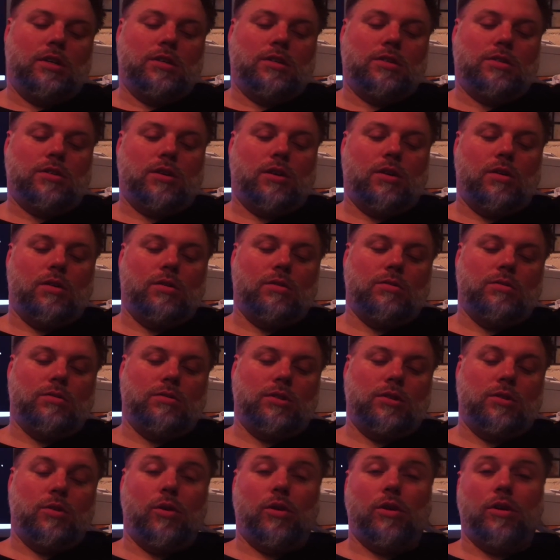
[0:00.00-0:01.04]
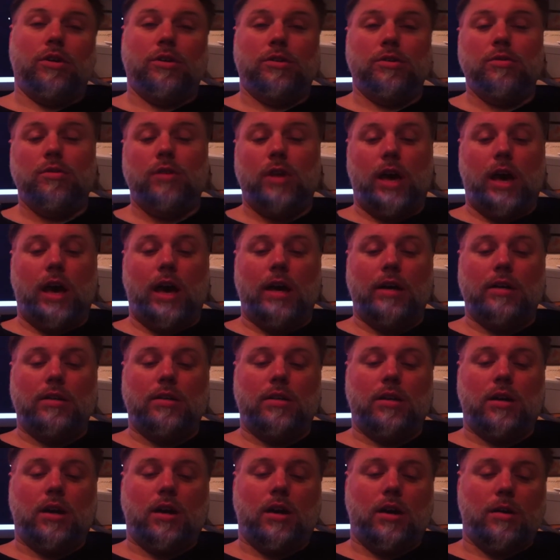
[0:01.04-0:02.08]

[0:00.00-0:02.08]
So in order to do that,